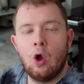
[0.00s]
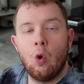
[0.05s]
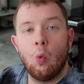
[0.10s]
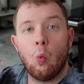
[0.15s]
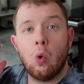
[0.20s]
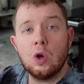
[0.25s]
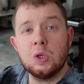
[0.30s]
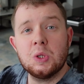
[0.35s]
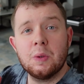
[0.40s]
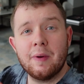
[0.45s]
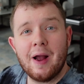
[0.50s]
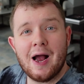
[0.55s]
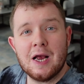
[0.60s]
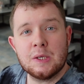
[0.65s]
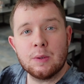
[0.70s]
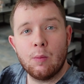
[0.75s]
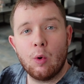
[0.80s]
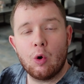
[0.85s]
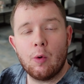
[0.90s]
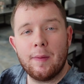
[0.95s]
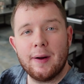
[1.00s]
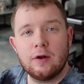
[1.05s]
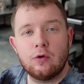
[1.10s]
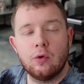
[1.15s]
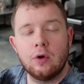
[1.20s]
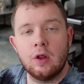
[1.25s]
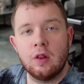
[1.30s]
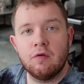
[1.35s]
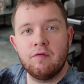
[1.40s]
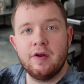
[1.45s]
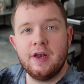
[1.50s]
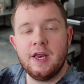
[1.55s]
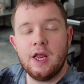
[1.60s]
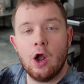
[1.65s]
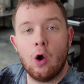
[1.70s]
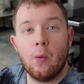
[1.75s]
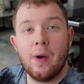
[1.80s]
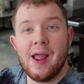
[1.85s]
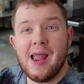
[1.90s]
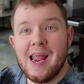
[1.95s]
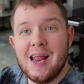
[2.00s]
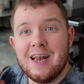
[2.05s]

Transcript: What's up guys and welcome back to another video.